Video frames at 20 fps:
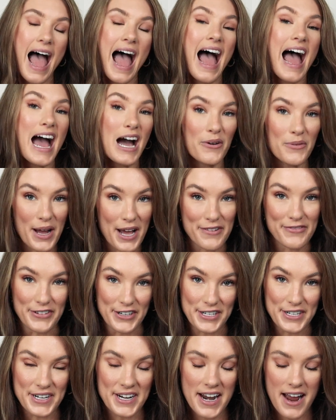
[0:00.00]

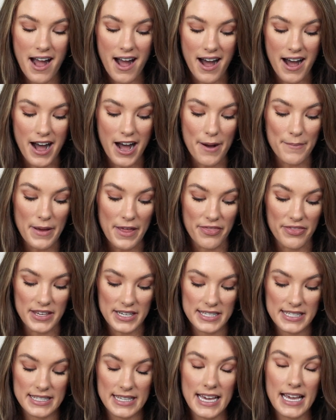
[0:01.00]
However,
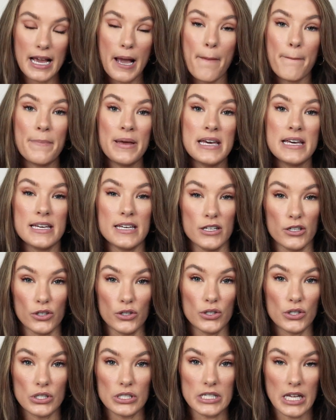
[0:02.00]
this thing
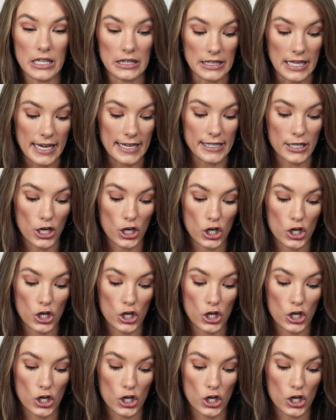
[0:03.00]
pills like